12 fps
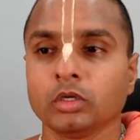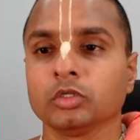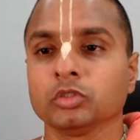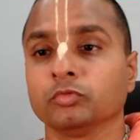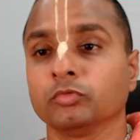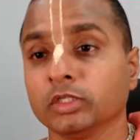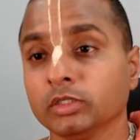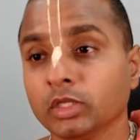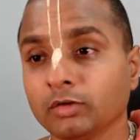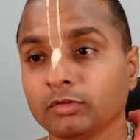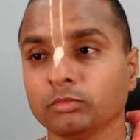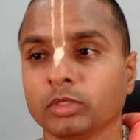So
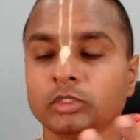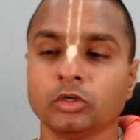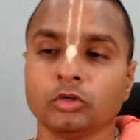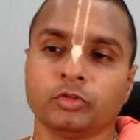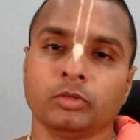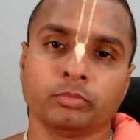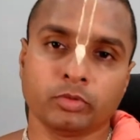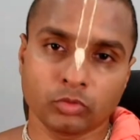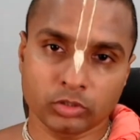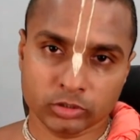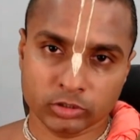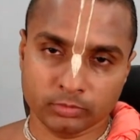Vrindavan method of temple
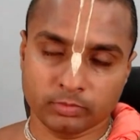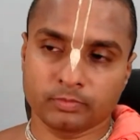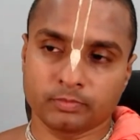worship.